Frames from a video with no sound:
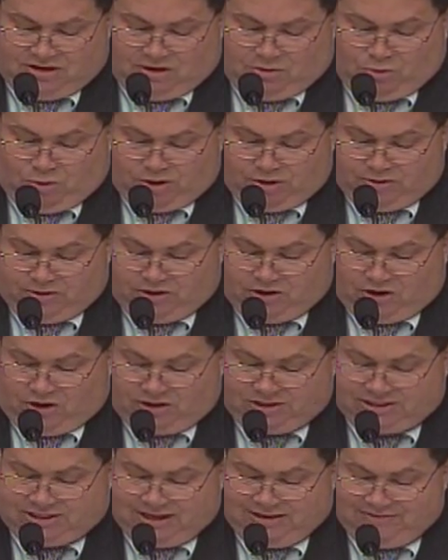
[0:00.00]
What are the
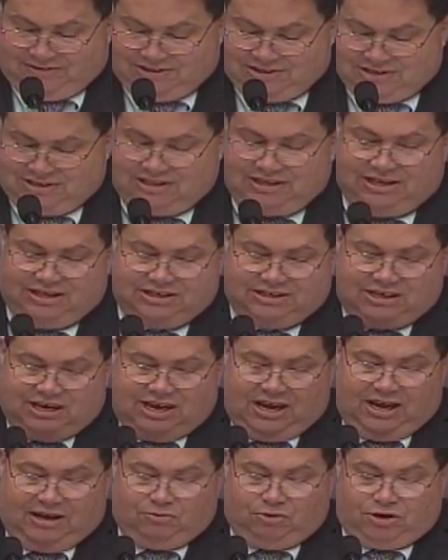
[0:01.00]
cost savings of this,
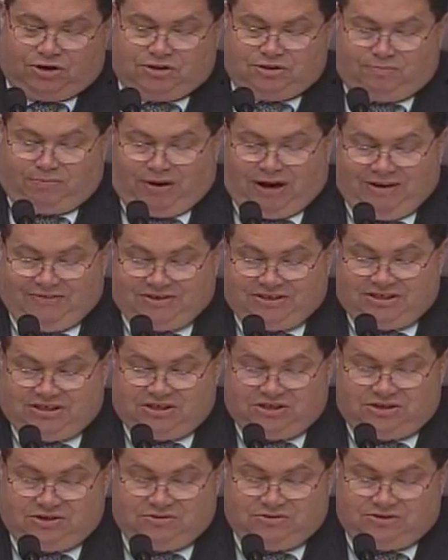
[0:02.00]
and what are the privacy
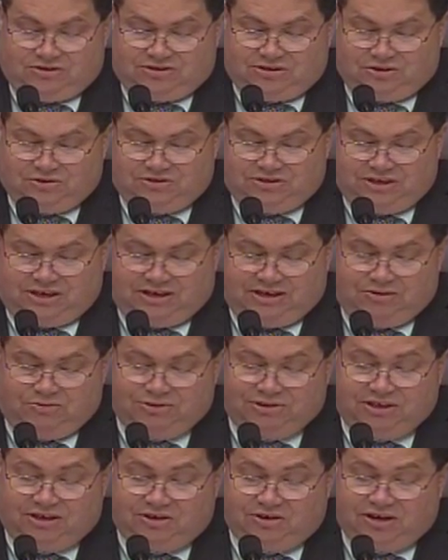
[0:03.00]
issues associated
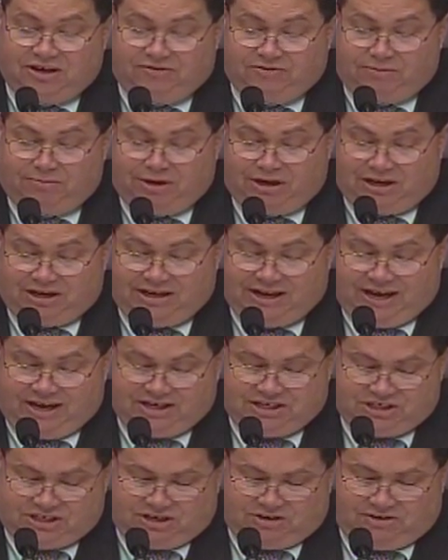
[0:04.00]
with intergovernmental
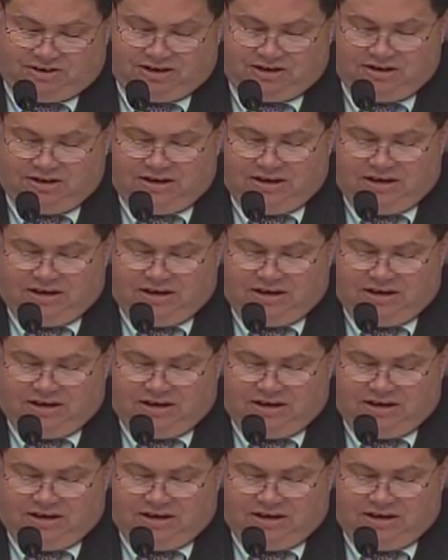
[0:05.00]
data sharing?